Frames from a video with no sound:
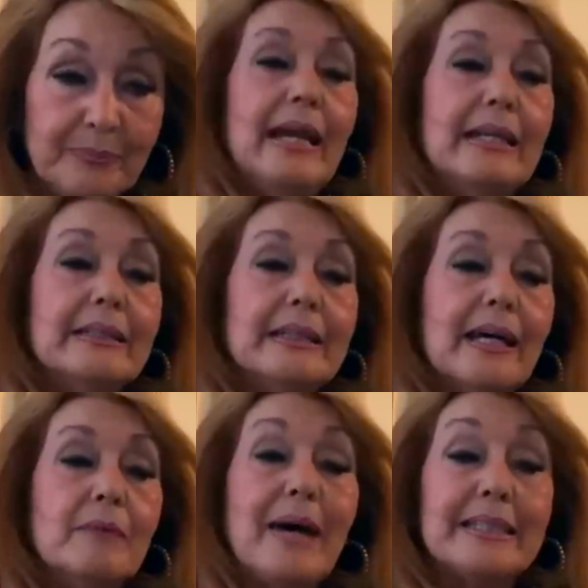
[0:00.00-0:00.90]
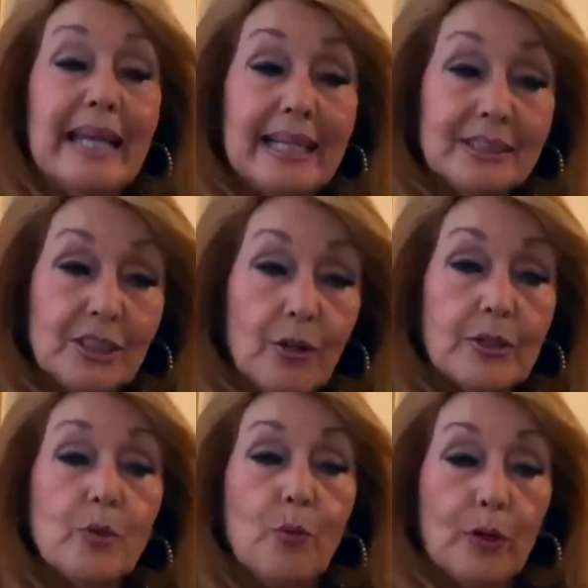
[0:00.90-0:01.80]
And my dad
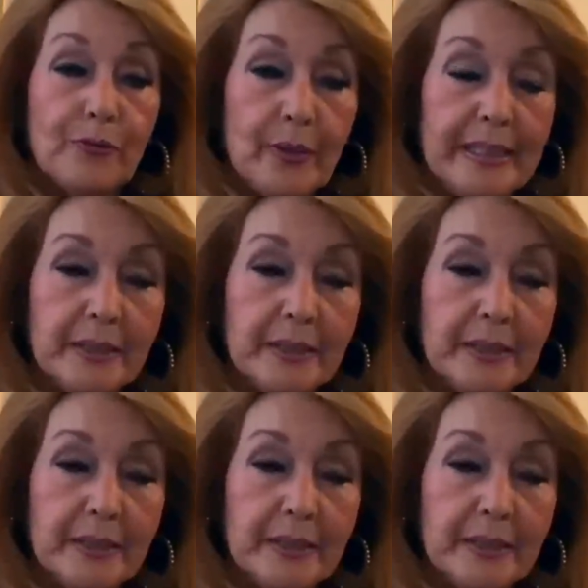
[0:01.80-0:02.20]
started to work for